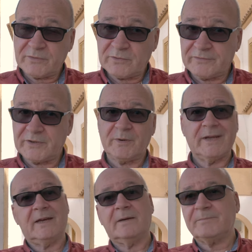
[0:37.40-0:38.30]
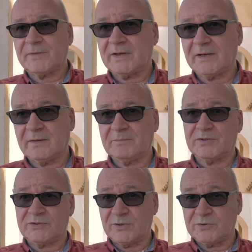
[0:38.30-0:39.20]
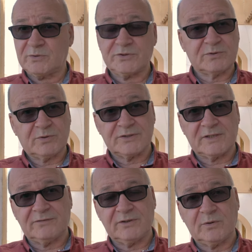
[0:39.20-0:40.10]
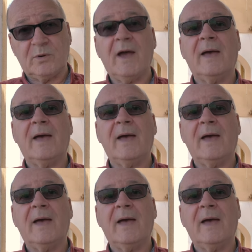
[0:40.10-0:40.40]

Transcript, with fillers: a full review here, uh, but as usual just want to give you